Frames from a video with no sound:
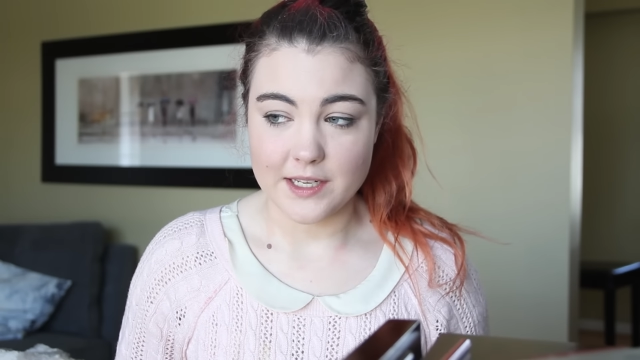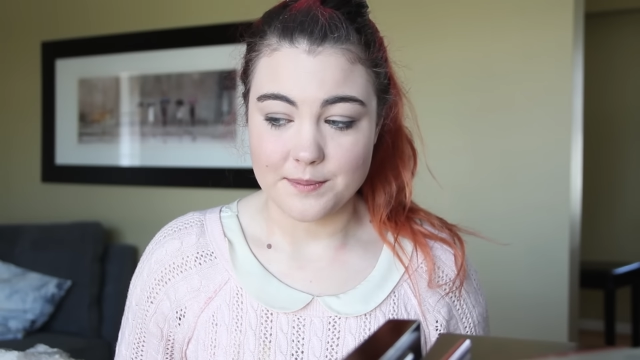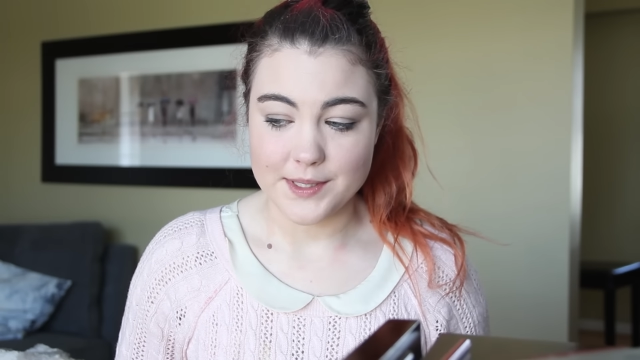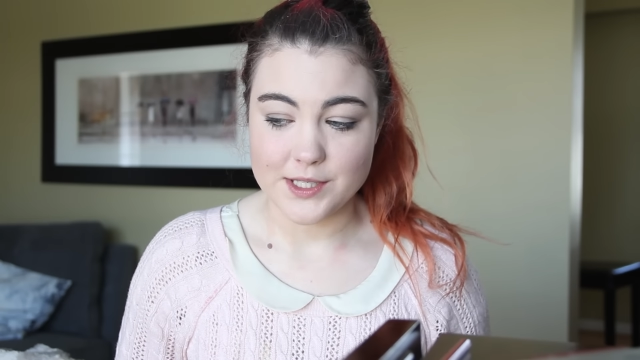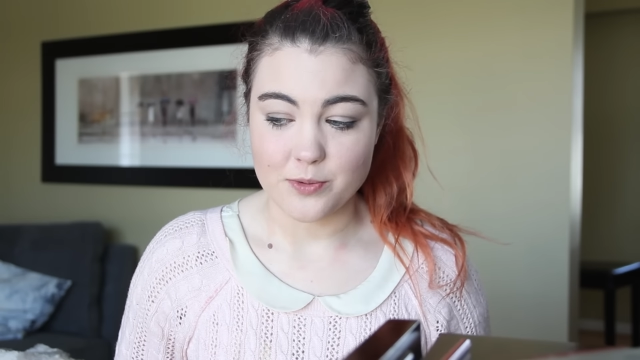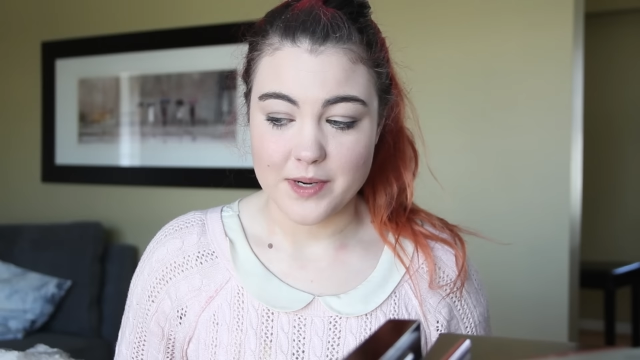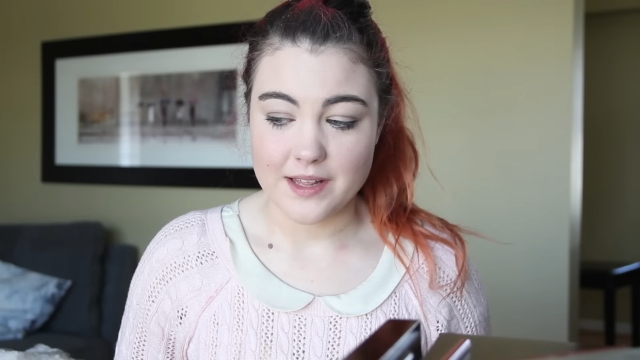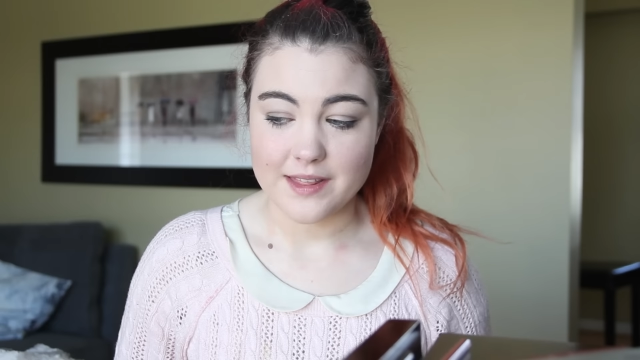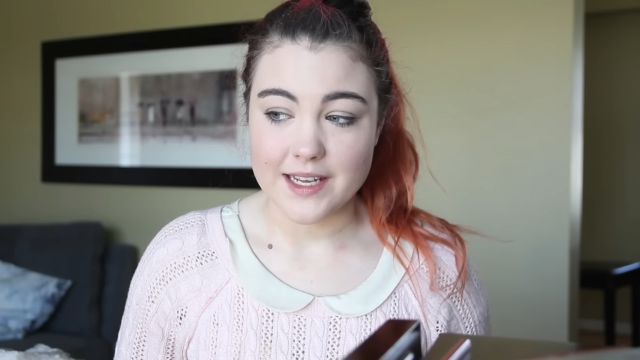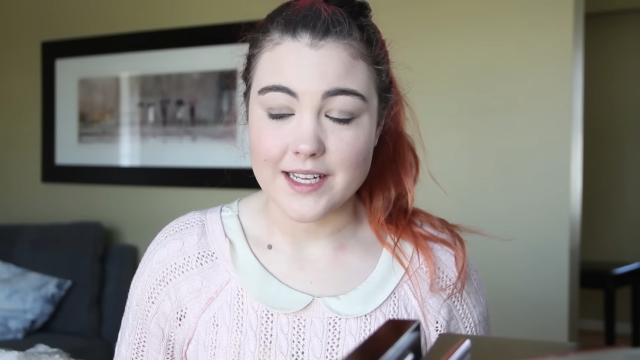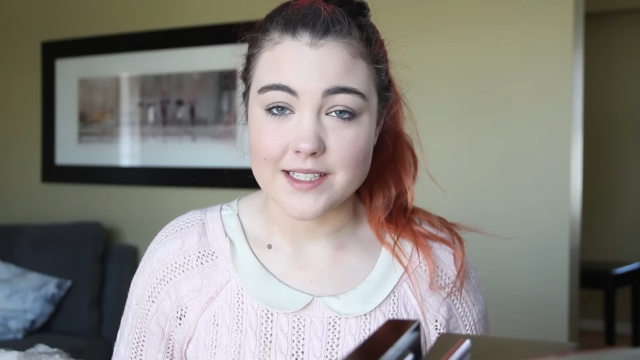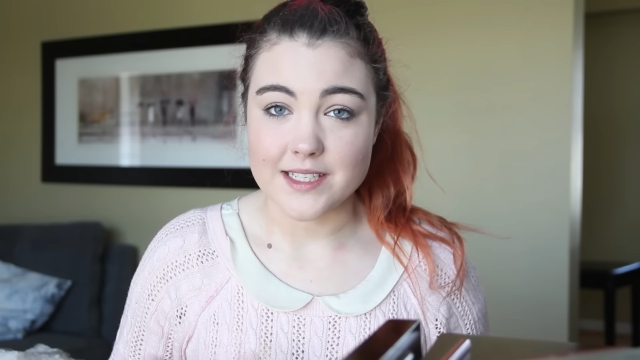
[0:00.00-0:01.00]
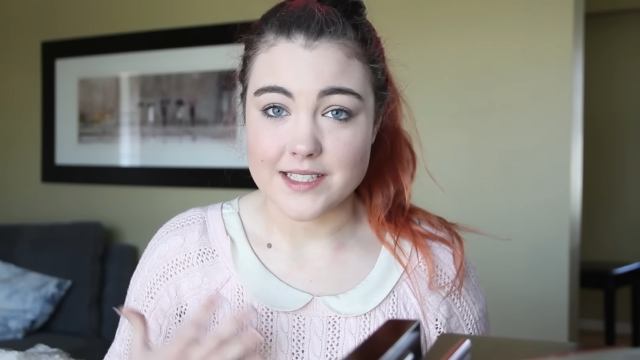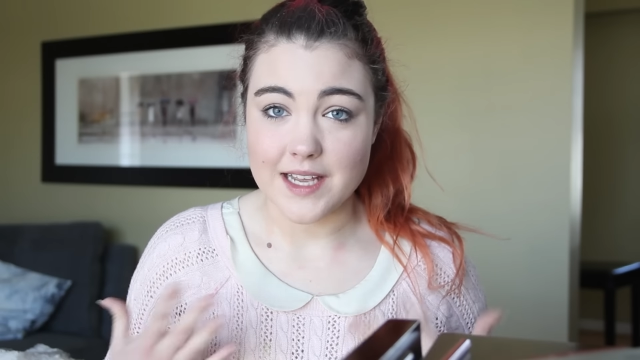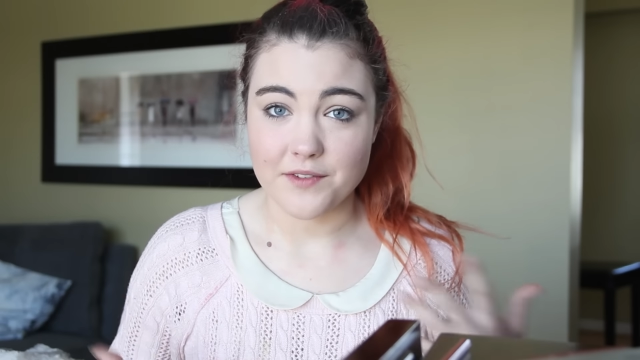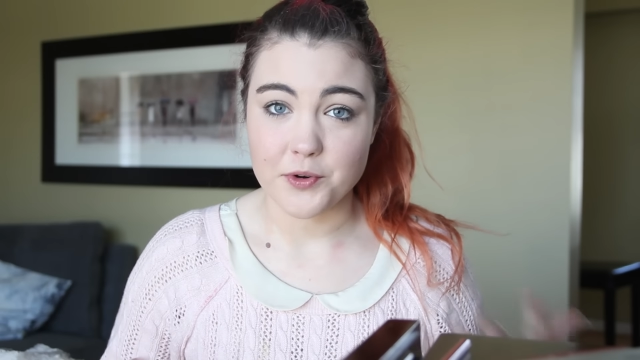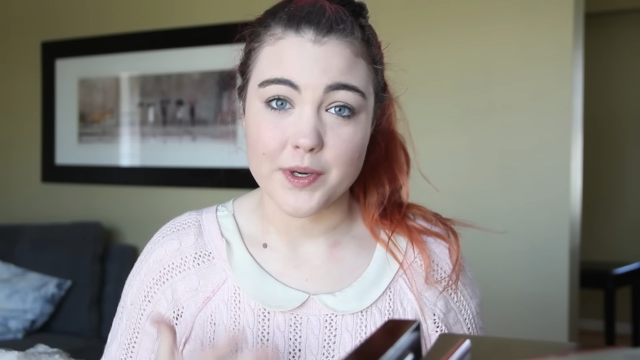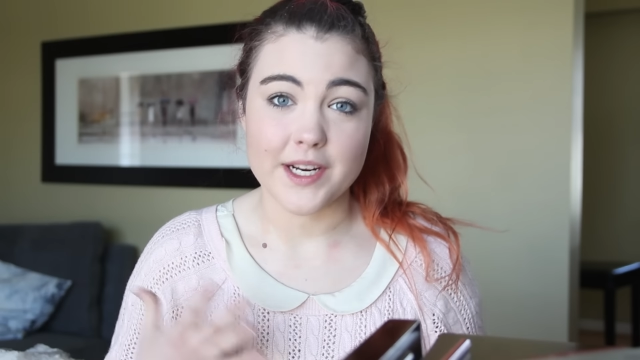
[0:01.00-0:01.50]
can be so many things because
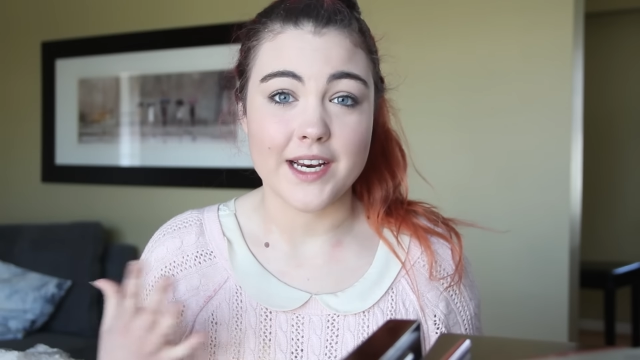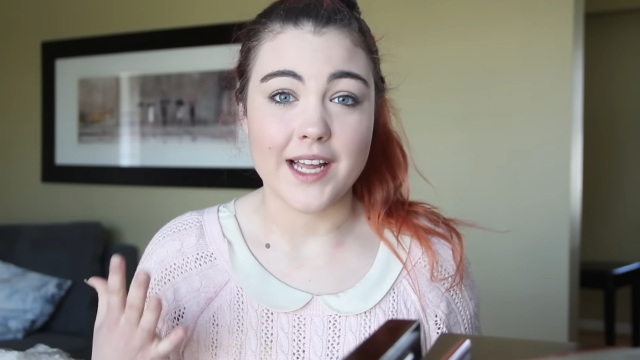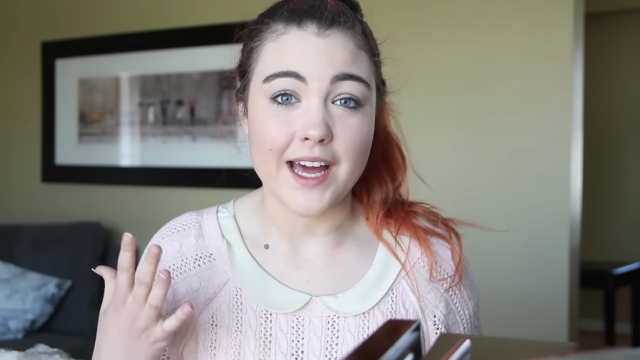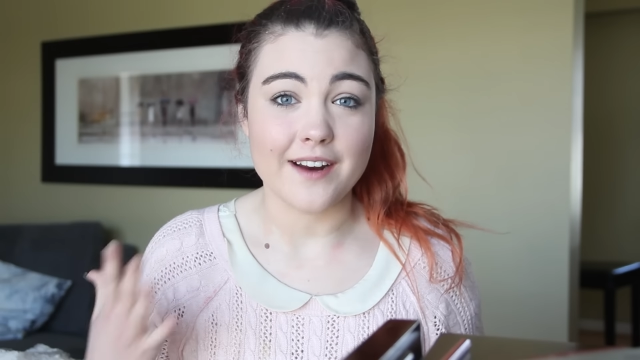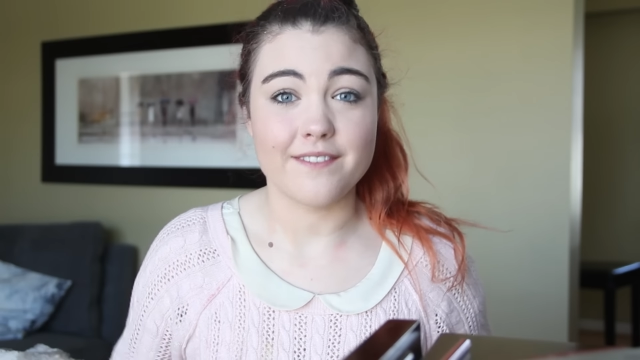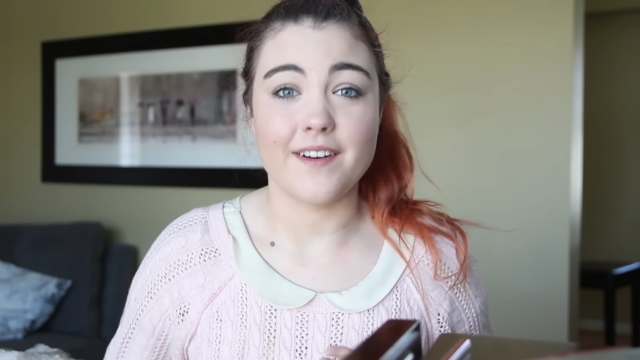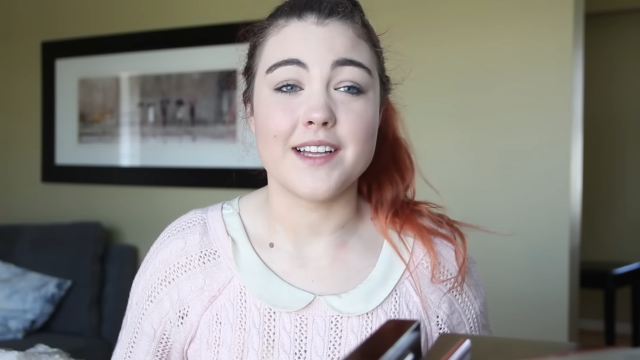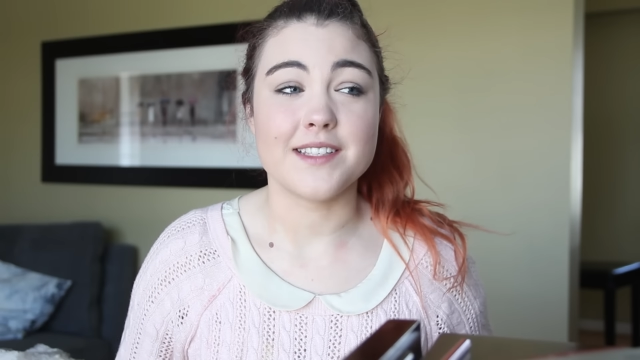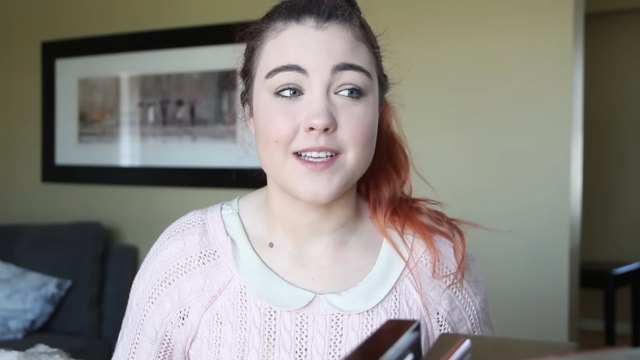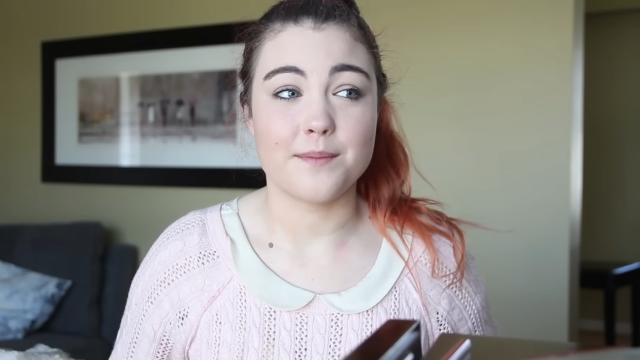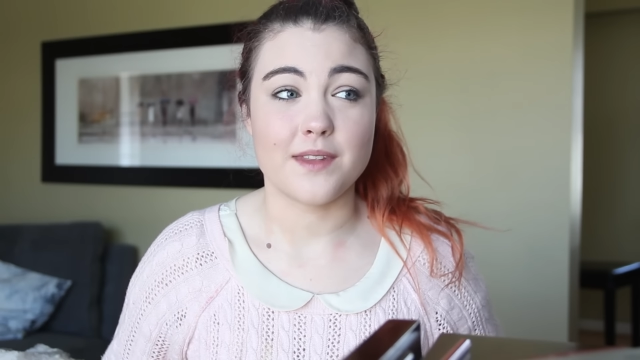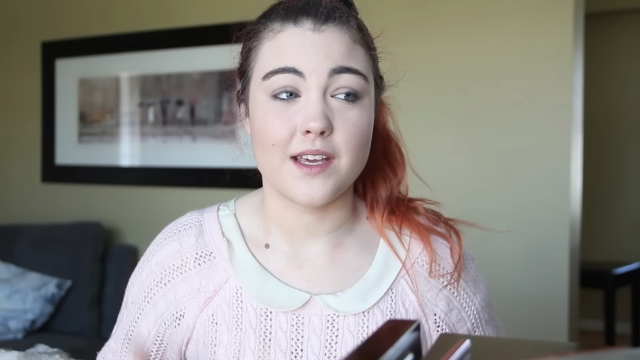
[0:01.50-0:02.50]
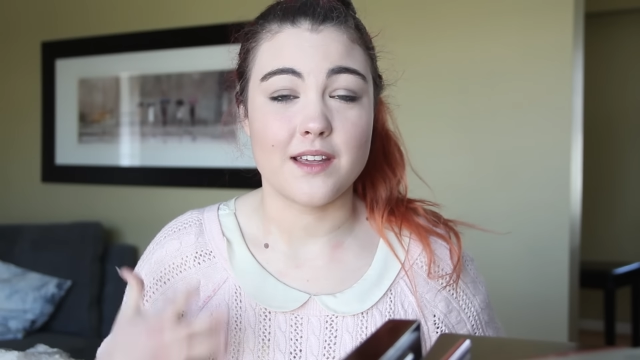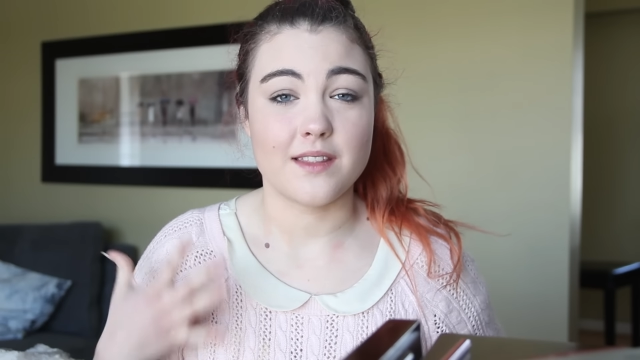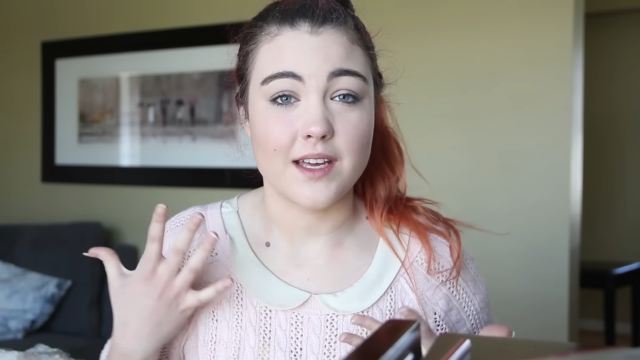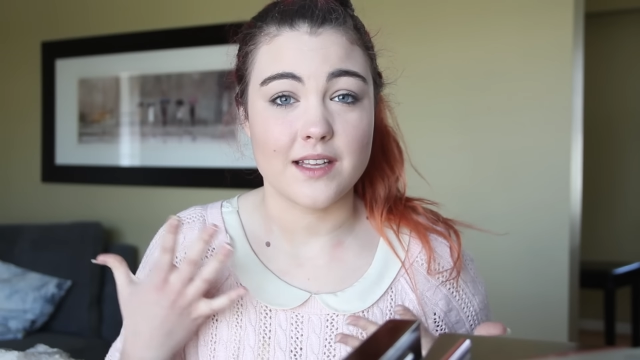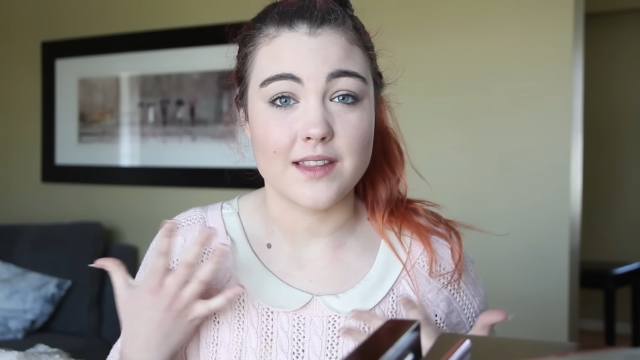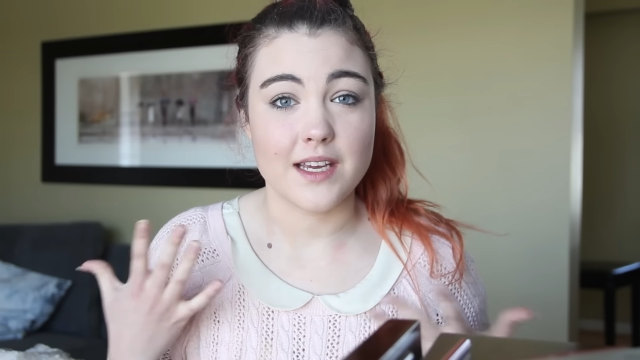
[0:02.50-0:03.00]
everyone can kind of find something
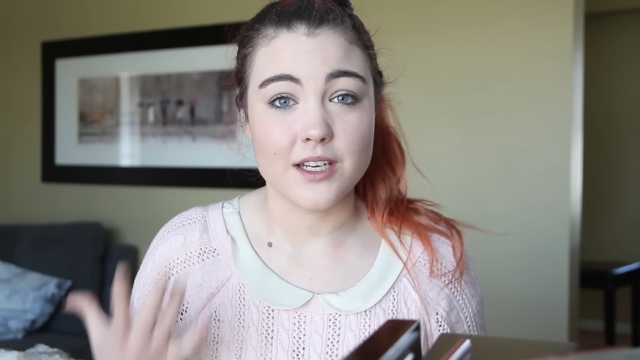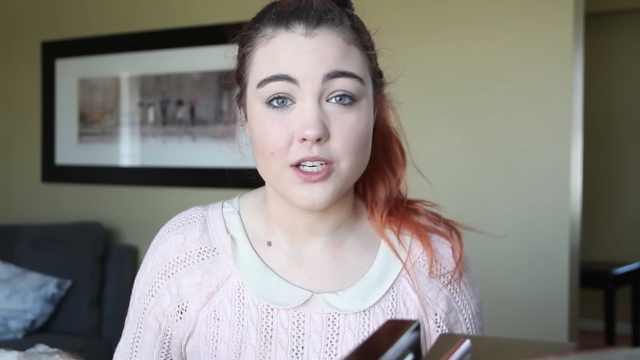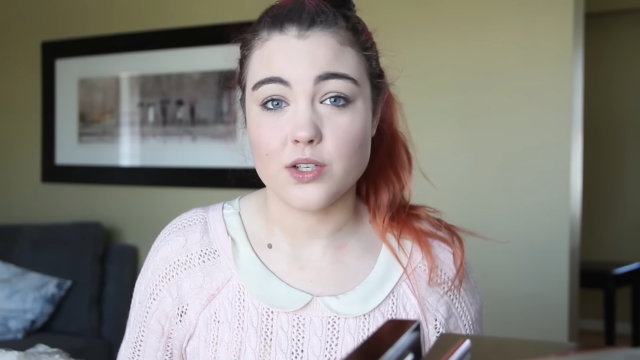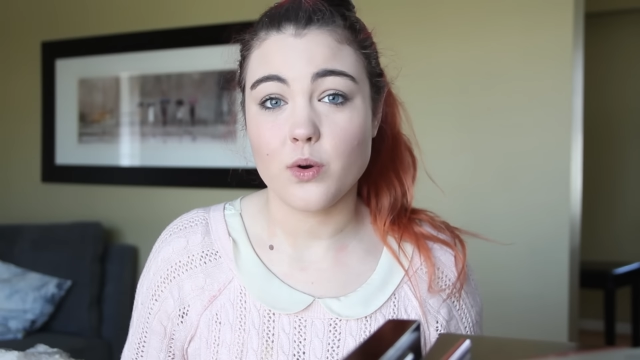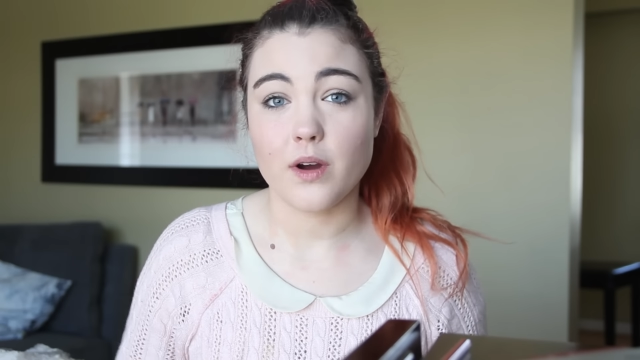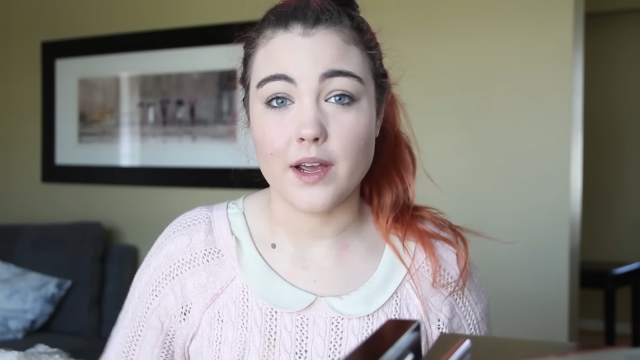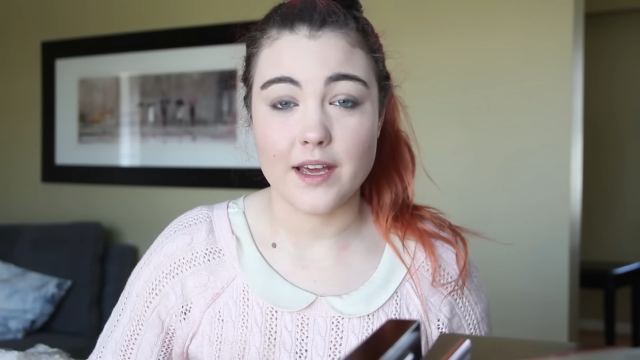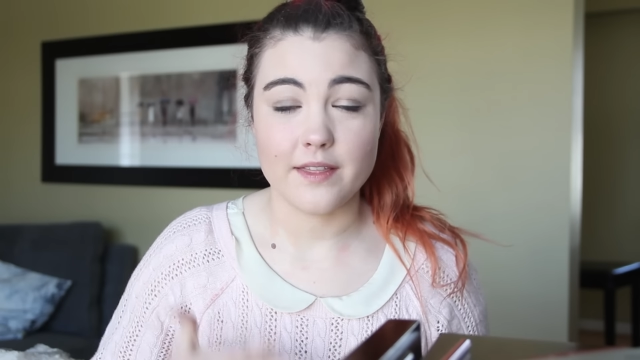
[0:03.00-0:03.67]
that they enjoy